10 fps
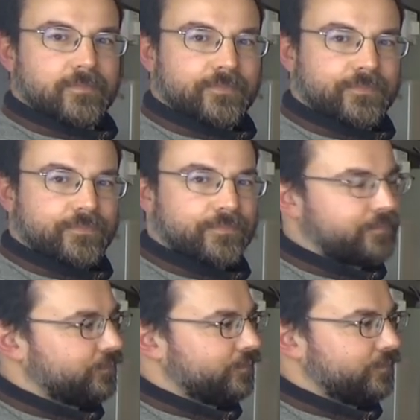
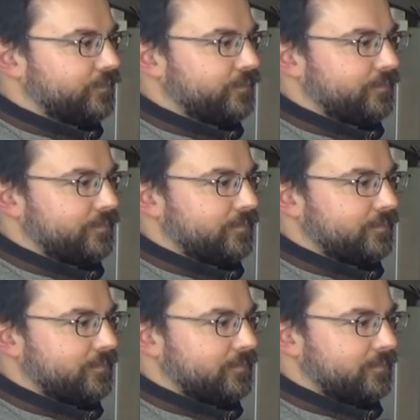
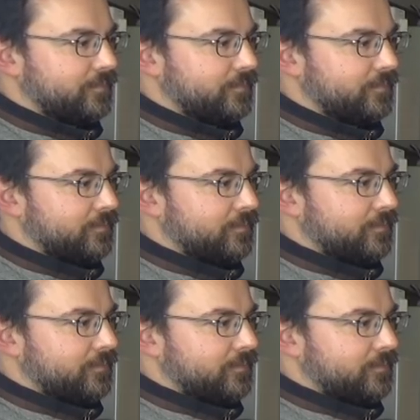
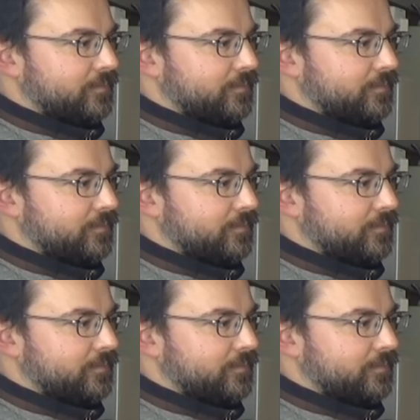(silent)